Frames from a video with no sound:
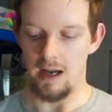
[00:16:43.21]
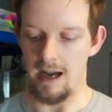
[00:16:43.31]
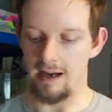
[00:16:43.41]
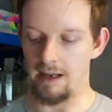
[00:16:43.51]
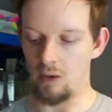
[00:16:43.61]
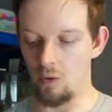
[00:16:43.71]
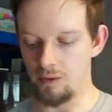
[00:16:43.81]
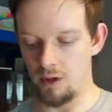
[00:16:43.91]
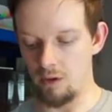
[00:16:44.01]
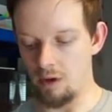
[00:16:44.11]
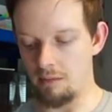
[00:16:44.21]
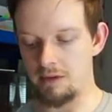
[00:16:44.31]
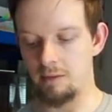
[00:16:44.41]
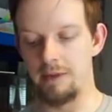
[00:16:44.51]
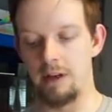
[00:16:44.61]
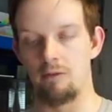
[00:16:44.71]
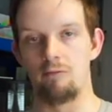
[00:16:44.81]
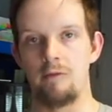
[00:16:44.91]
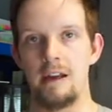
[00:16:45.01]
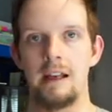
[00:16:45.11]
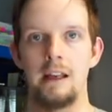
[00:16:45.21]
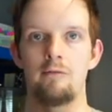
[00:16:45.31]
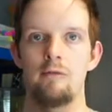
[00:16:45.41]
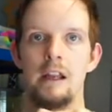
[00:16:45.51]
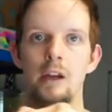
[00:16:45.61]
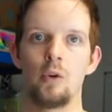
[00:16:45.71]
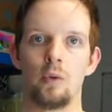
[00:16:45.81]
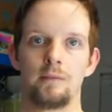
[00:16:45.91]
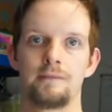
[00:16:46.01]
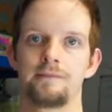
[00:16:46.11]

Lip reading: And he also got me something really, really cool.